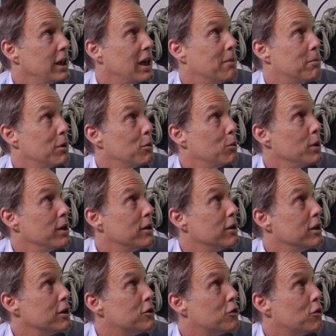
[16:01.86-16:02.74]
Yeah, but we're
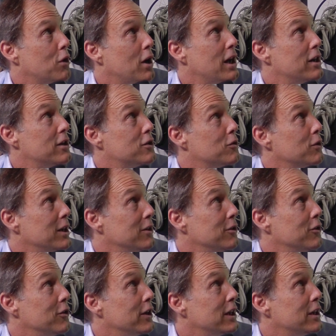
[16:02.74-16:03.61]
going to try to
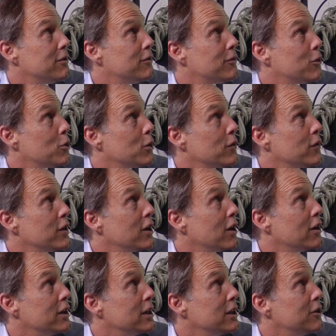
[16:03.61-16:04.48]
translate it for the
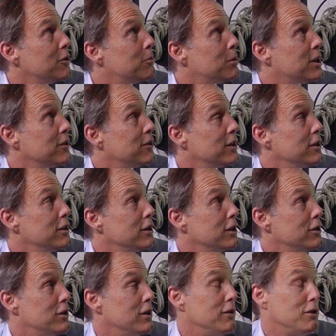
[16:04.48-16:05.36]
audience because you
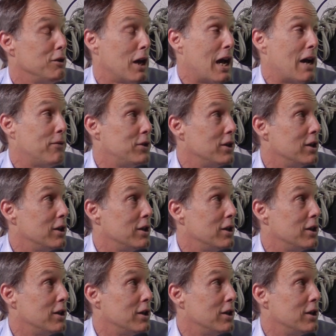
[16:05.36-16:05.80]
have to